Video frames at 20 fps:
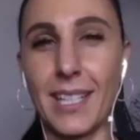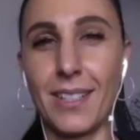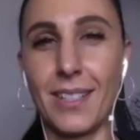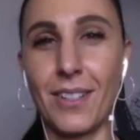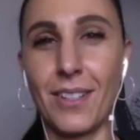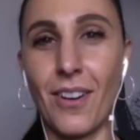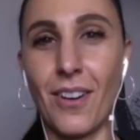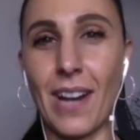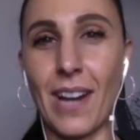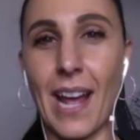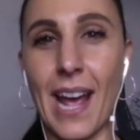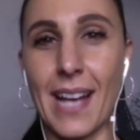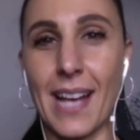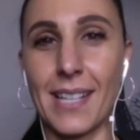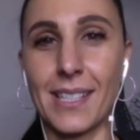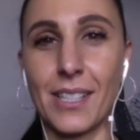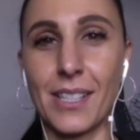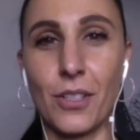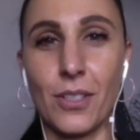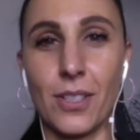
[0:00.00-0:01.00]
not
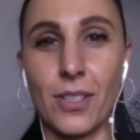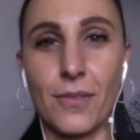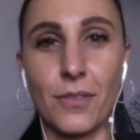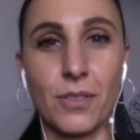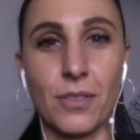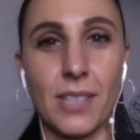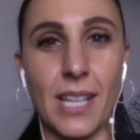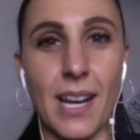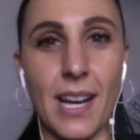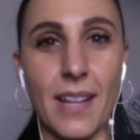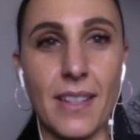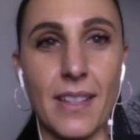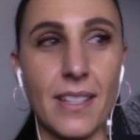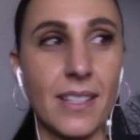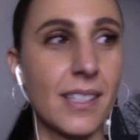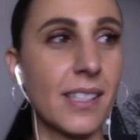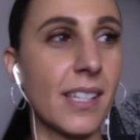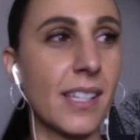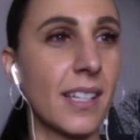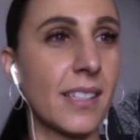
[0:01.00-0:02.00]
as useful to
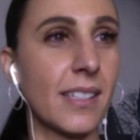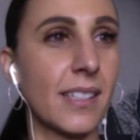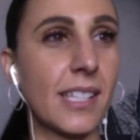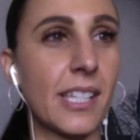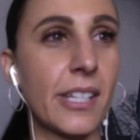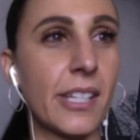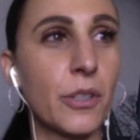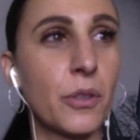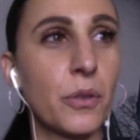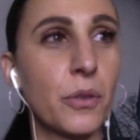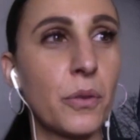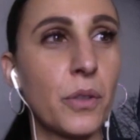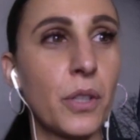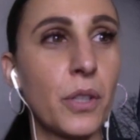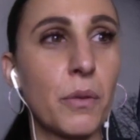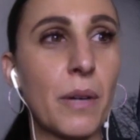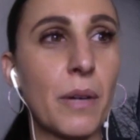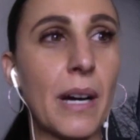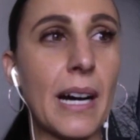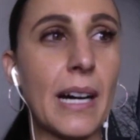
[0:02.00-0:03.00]
others until
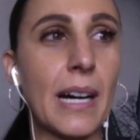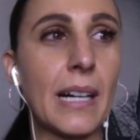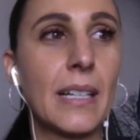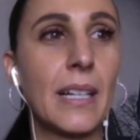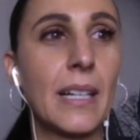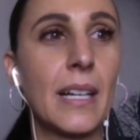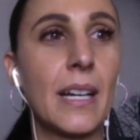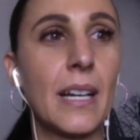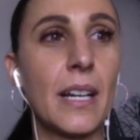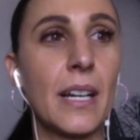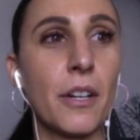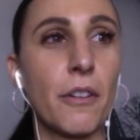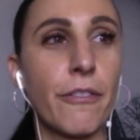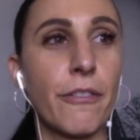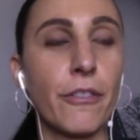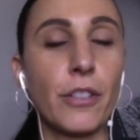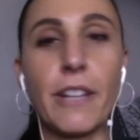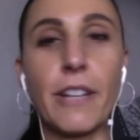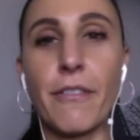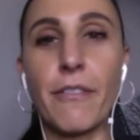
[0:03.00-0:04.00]
you are
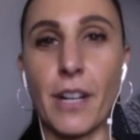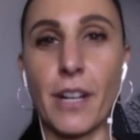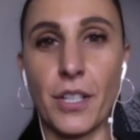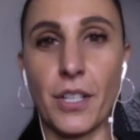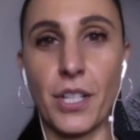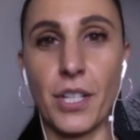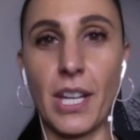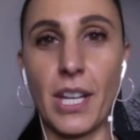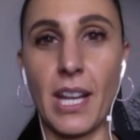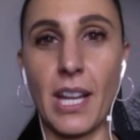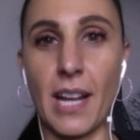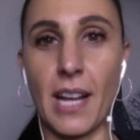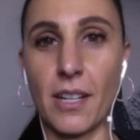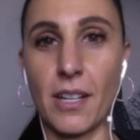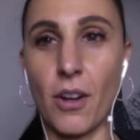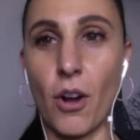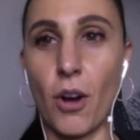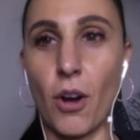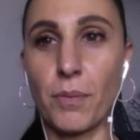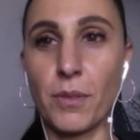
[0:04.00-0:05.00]
fully functioning at
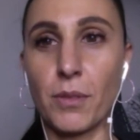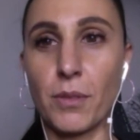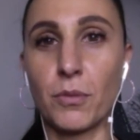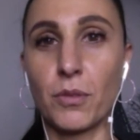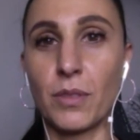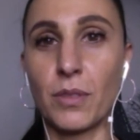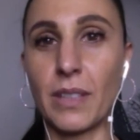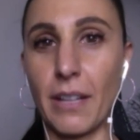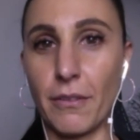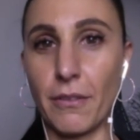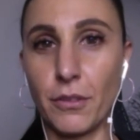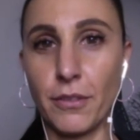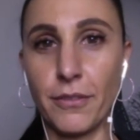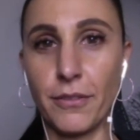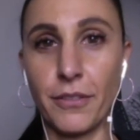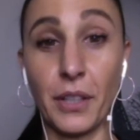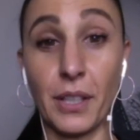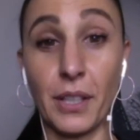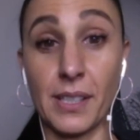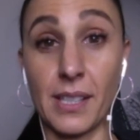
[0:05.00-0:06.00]
an optimal level
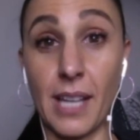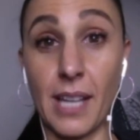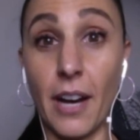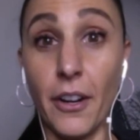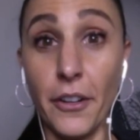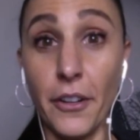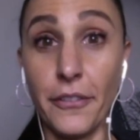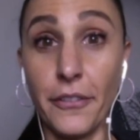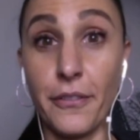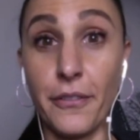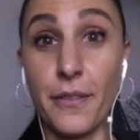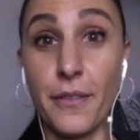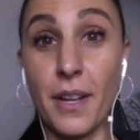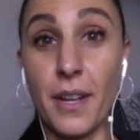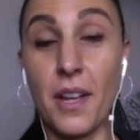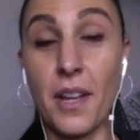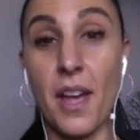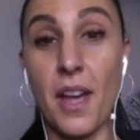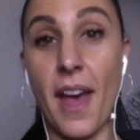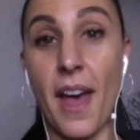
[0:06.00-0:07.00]
for yourself,
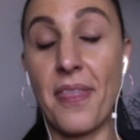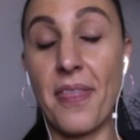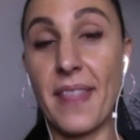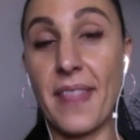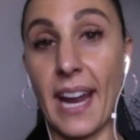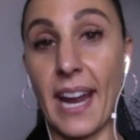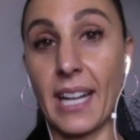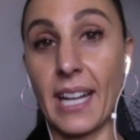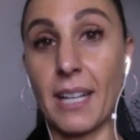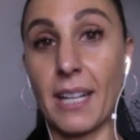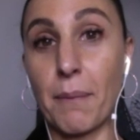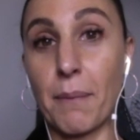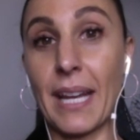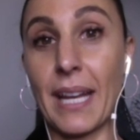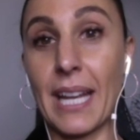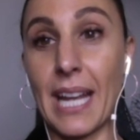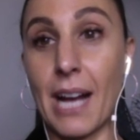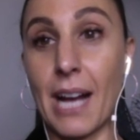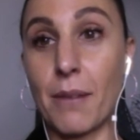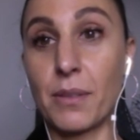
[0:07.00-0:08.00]
and then
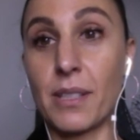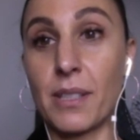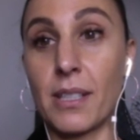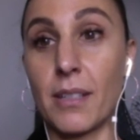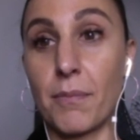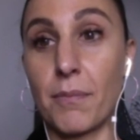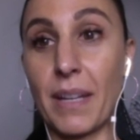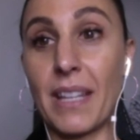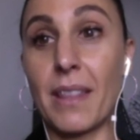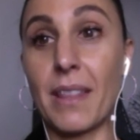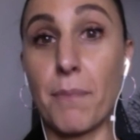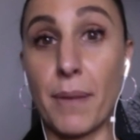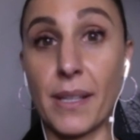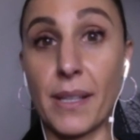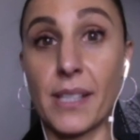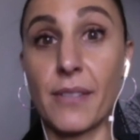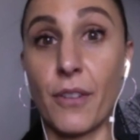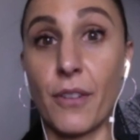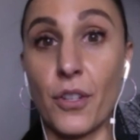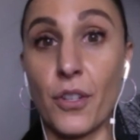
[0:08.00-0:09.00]
being able to be the
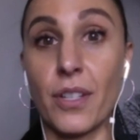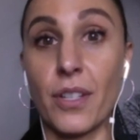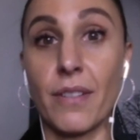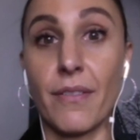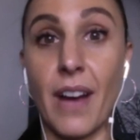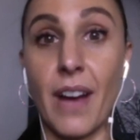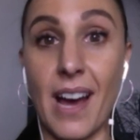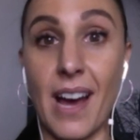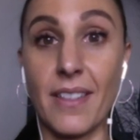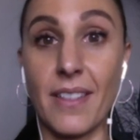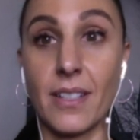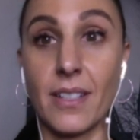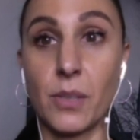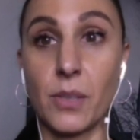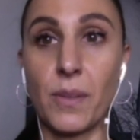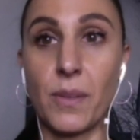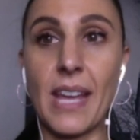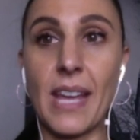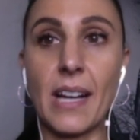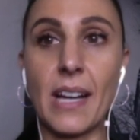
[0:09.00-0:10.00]
best version for others
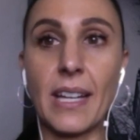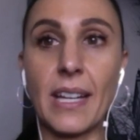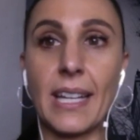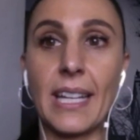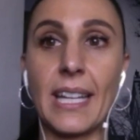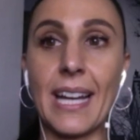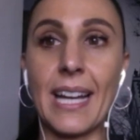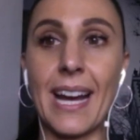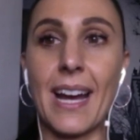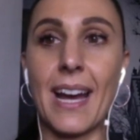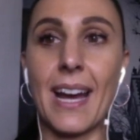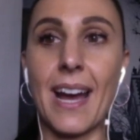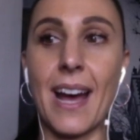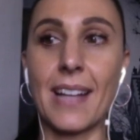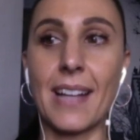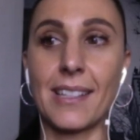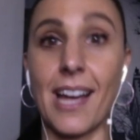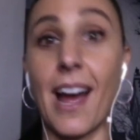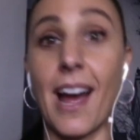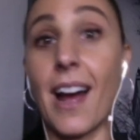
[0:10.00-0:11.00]
without getting
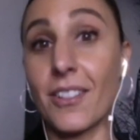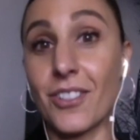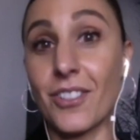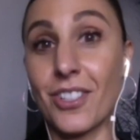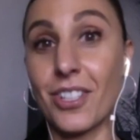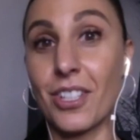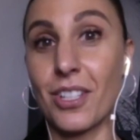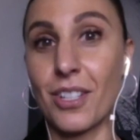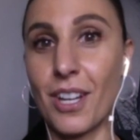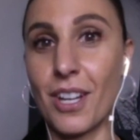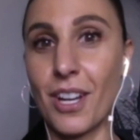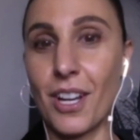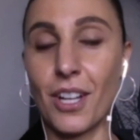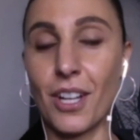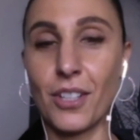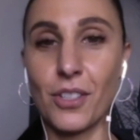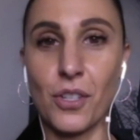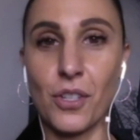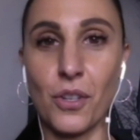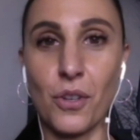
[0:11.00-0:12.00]
attached
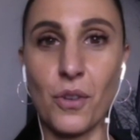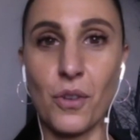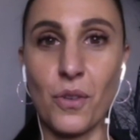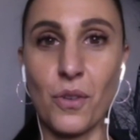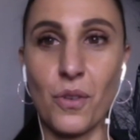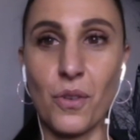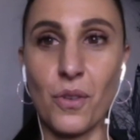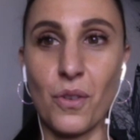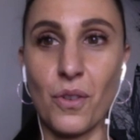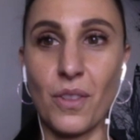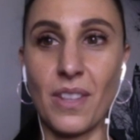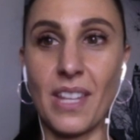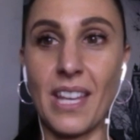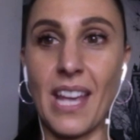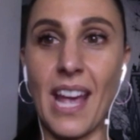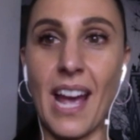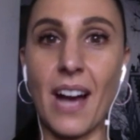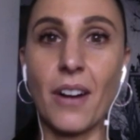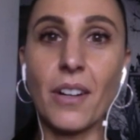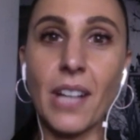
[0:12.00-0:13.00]
to
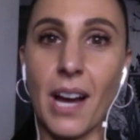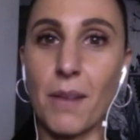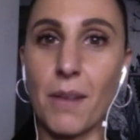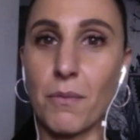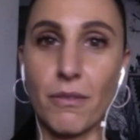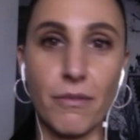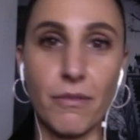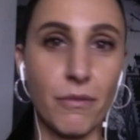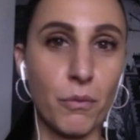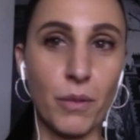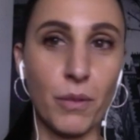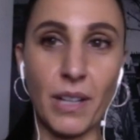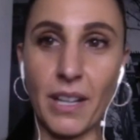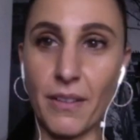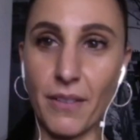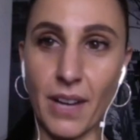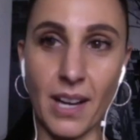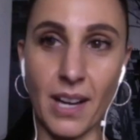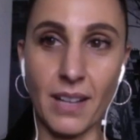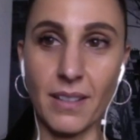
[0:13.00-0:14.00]
the outcome of
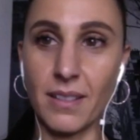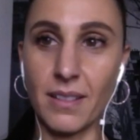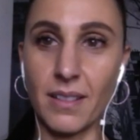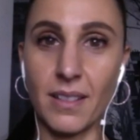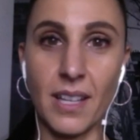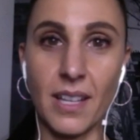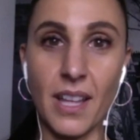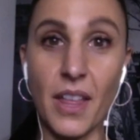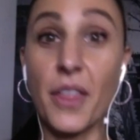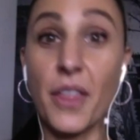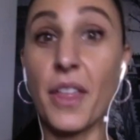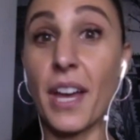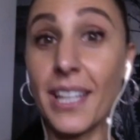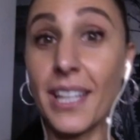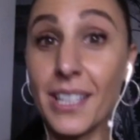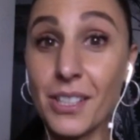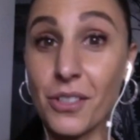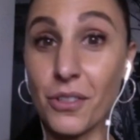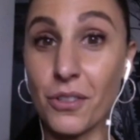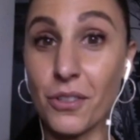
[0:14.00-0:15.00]
whatever
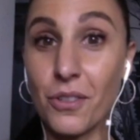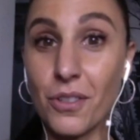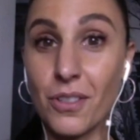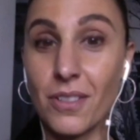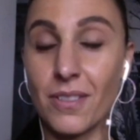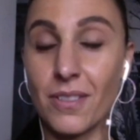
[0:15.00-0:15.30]
they do.